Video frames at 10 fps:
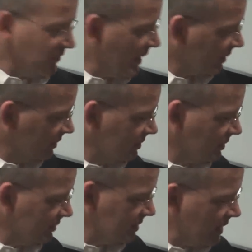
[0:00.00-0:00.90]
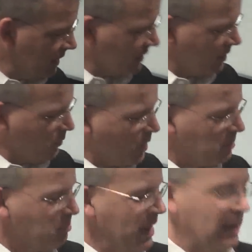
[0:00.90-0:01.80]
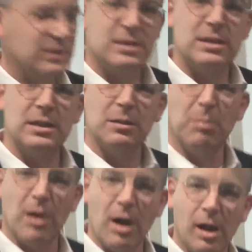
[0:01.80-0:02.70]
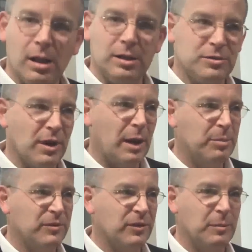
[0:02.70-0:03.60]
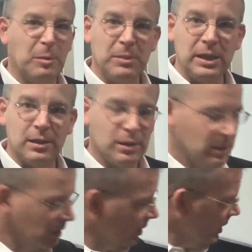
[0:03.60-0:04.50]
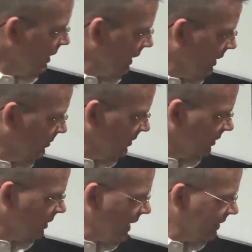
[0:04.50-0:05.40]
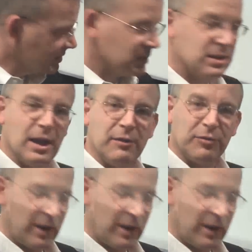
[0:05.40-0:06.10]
the fact that you can take a one-pound steel ball and drop it from a meter um, the glass is not